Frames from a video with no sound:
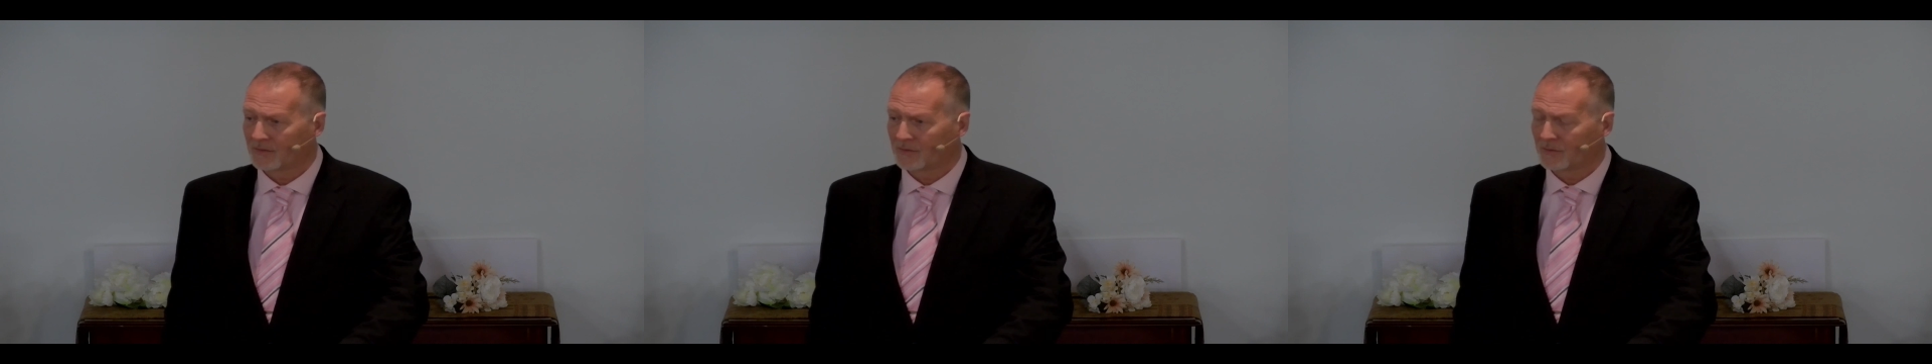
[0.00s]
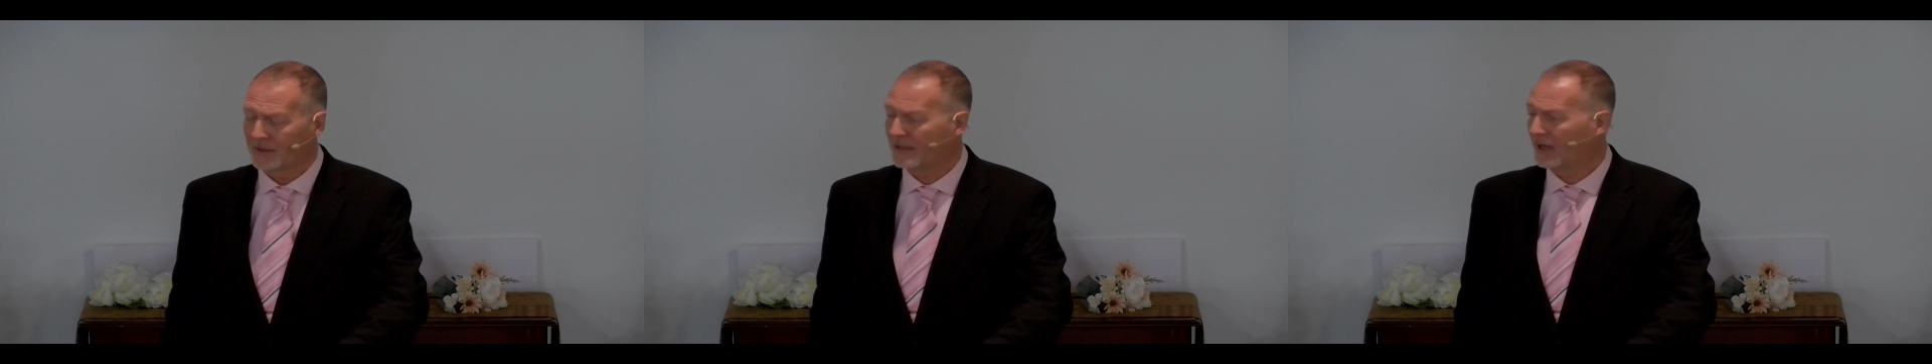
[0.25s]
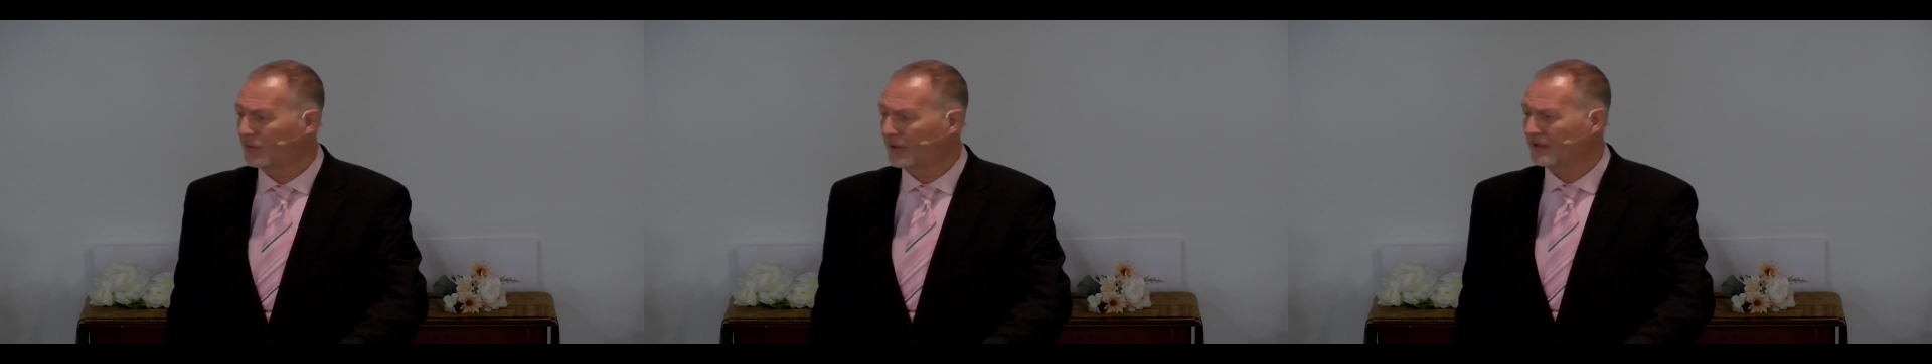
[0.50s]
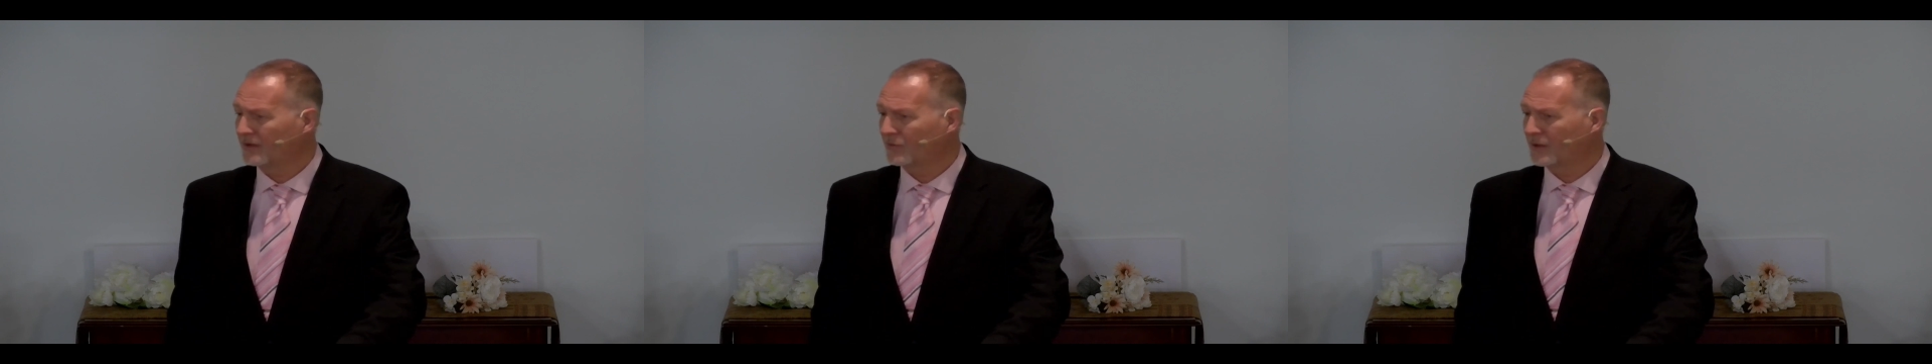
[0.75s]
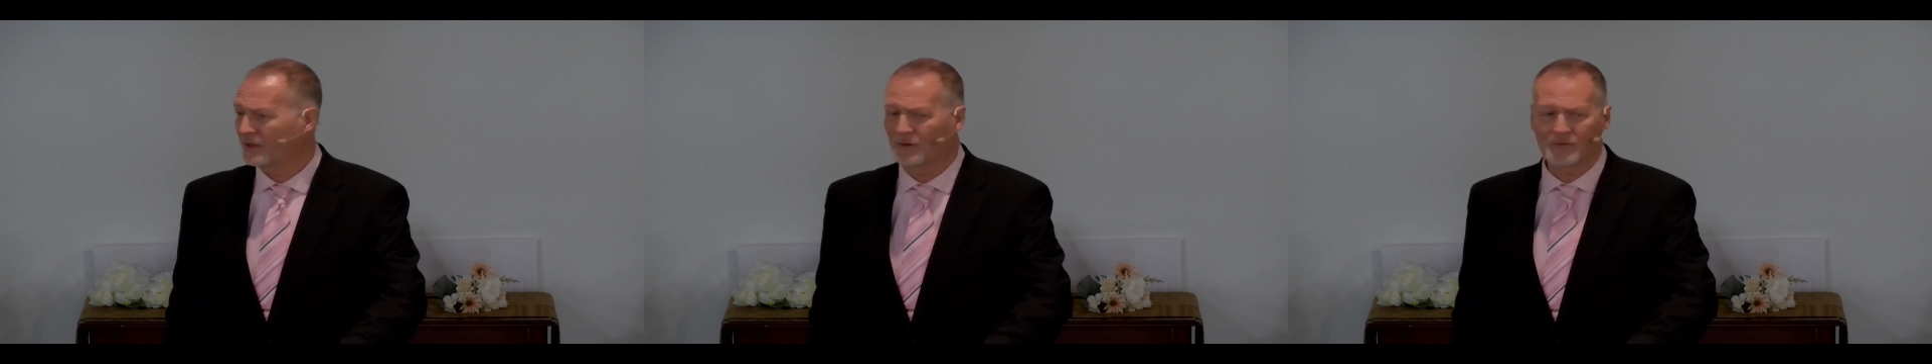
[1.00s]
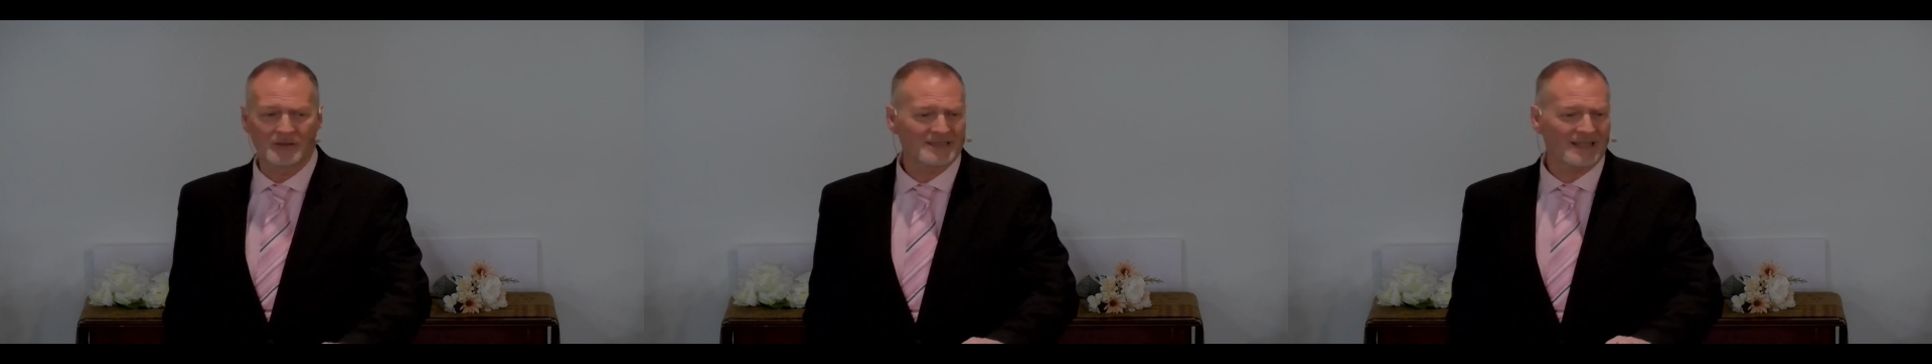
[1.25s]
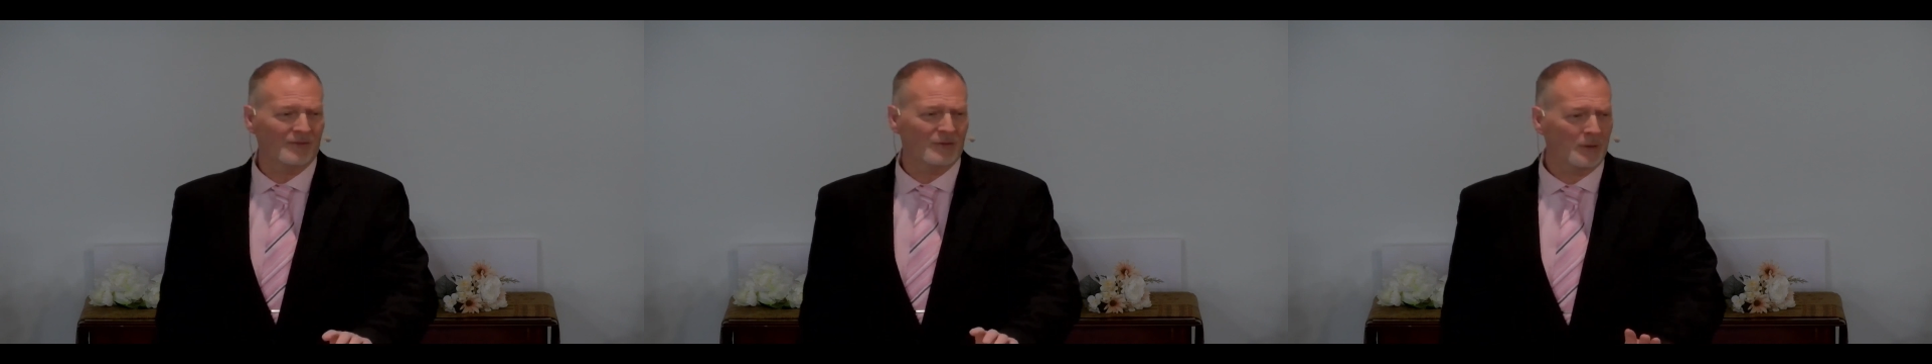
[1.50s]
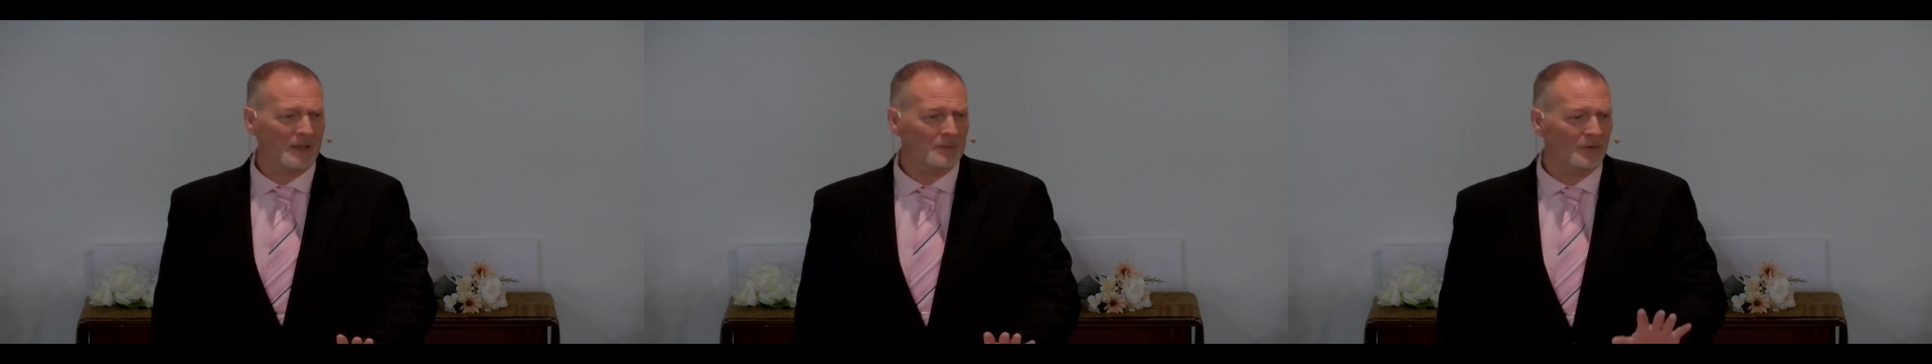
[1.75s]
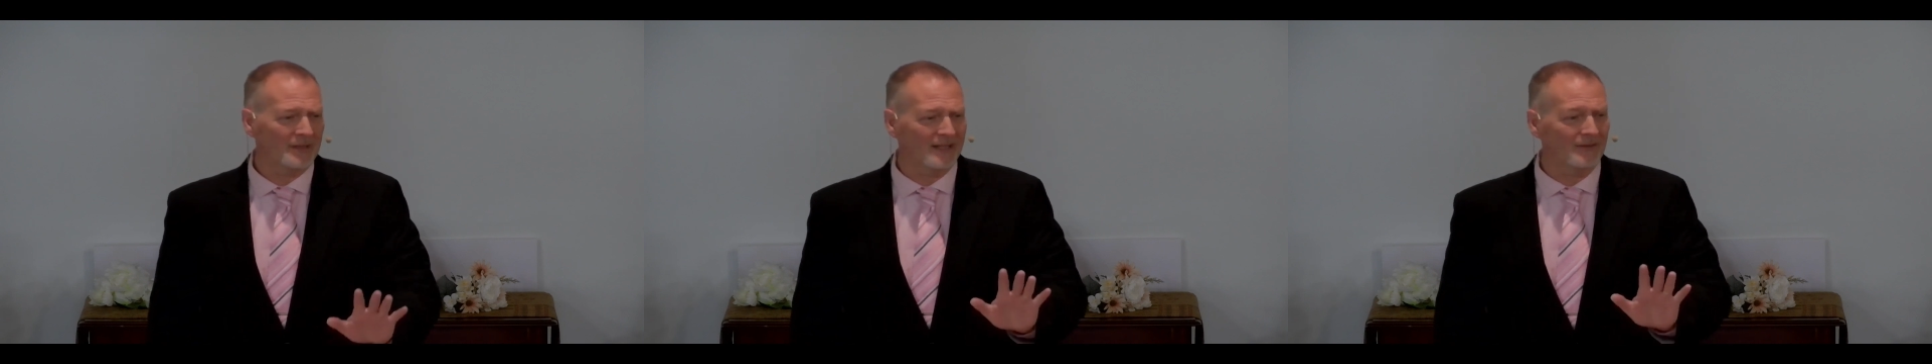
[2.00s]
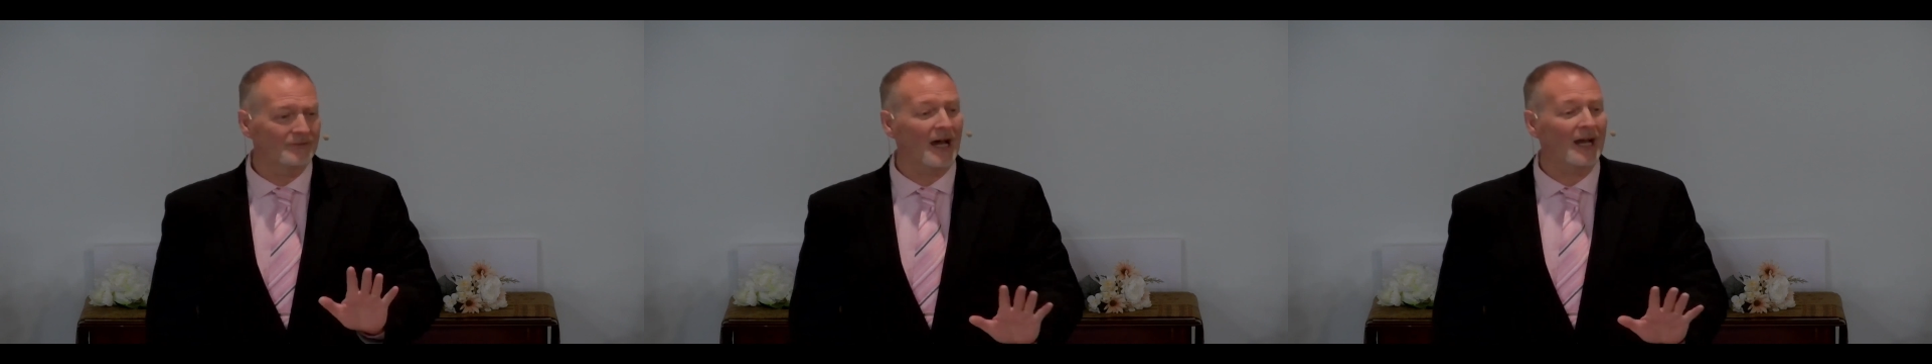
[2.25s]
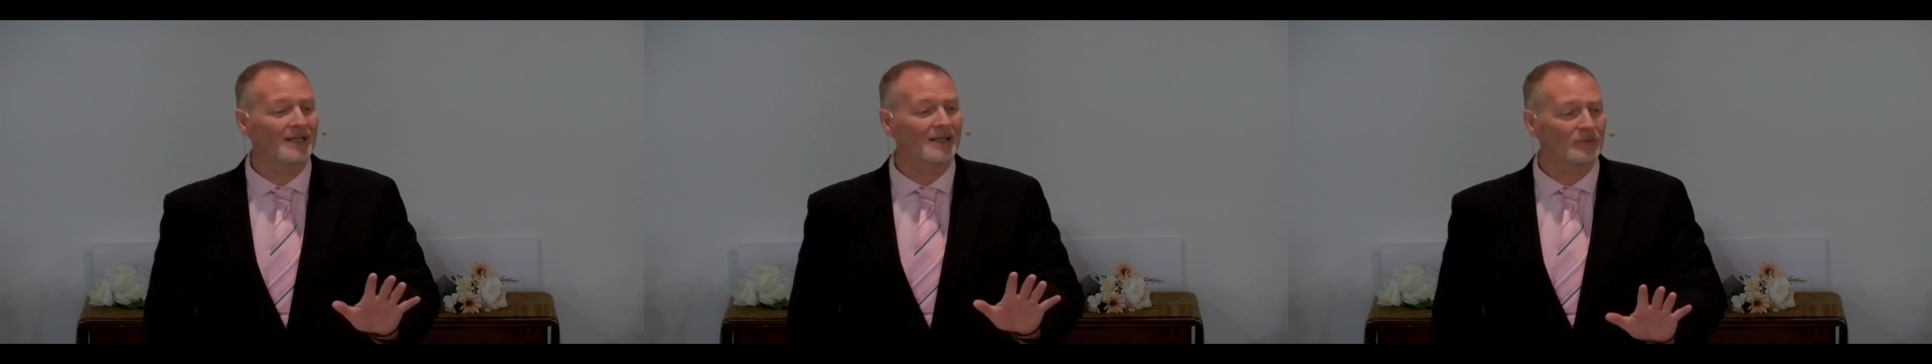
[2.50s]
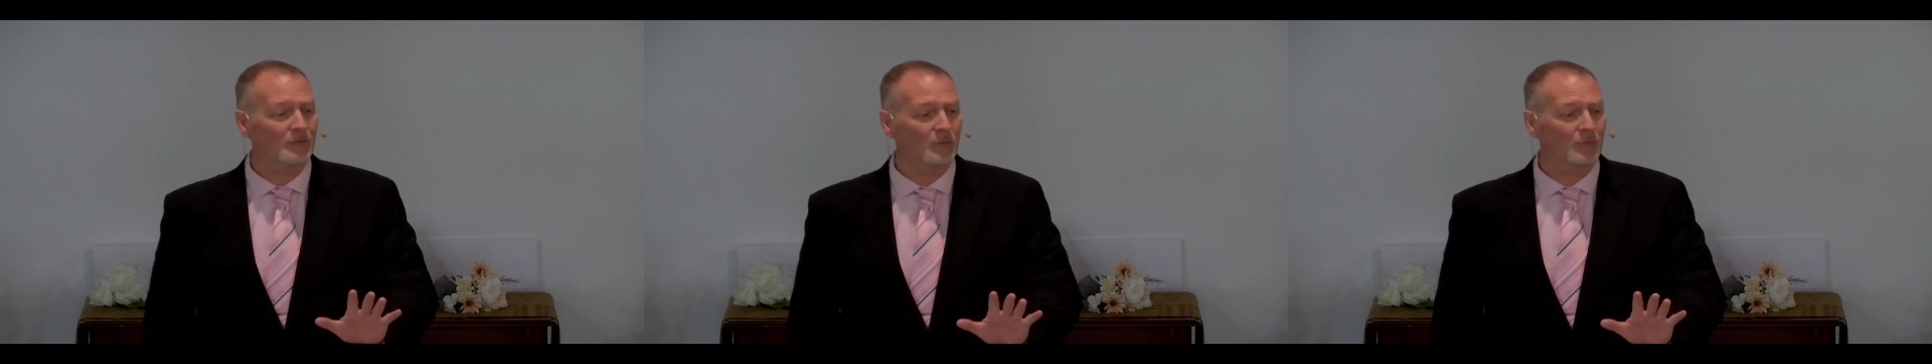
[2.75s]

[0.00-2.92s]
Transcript: with, with, with over seven people that have died